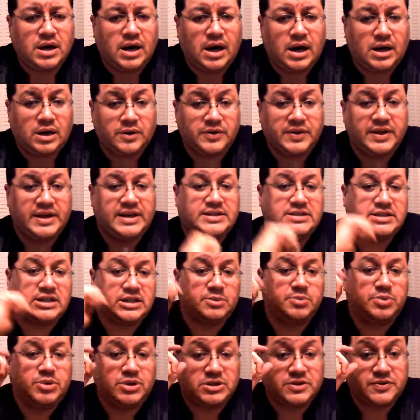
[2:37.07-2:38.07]
I don't think he's
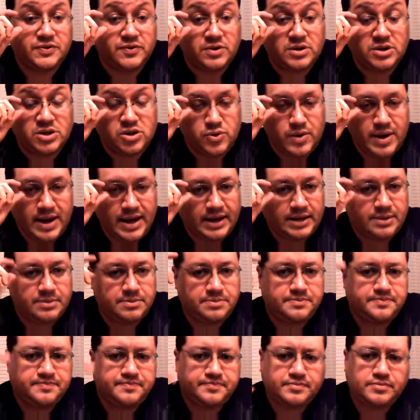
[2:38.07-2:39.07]
going to push for a trade
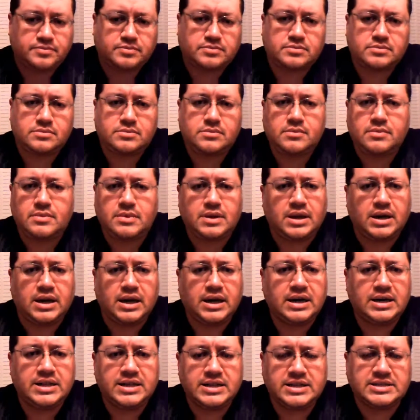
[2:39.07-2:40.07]

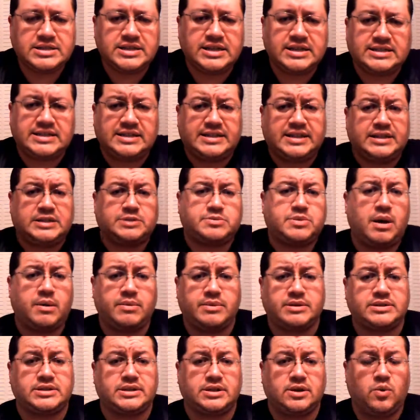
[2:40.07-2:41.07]
this season. I think he's
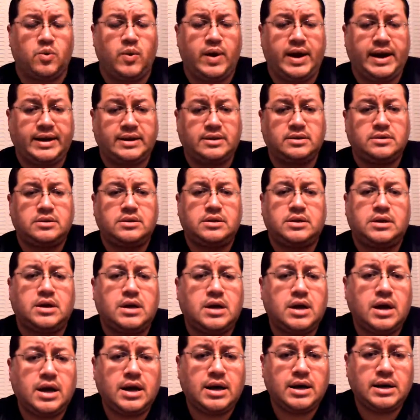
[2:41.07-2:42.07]
probably just going to wait
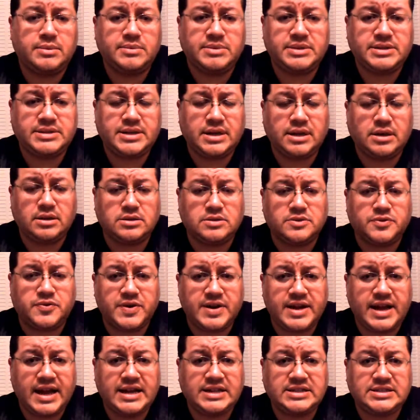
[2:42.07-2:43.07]
until the
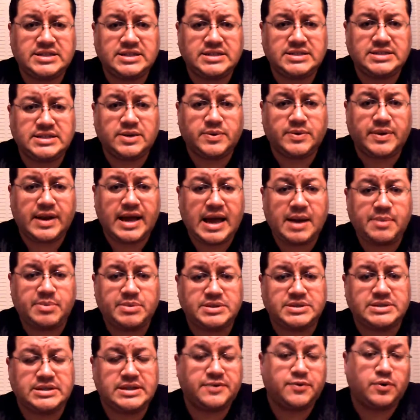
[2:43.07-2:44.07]
free agent and see what
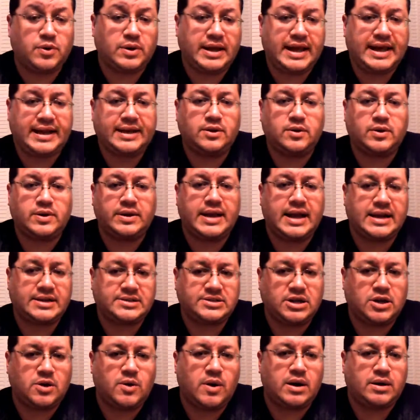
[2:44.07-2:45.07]
happens. See if Orlando can
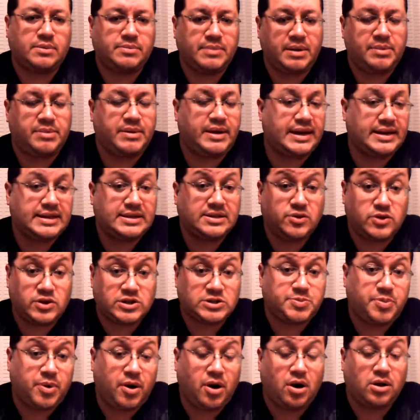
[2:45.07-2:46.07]
actually go out and maybe get
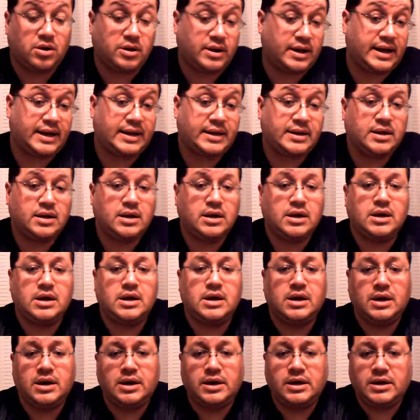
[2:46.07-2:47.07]
Chris Paul or get
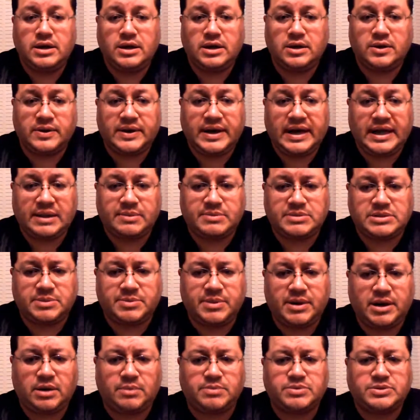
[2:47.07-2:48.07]
him
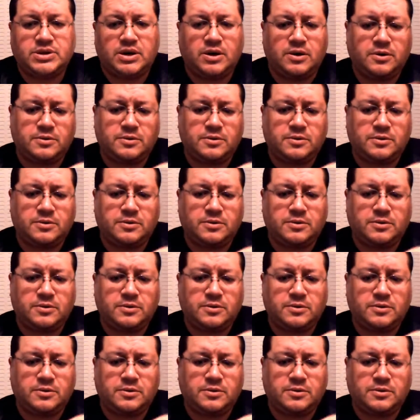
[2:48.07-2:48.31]
some help.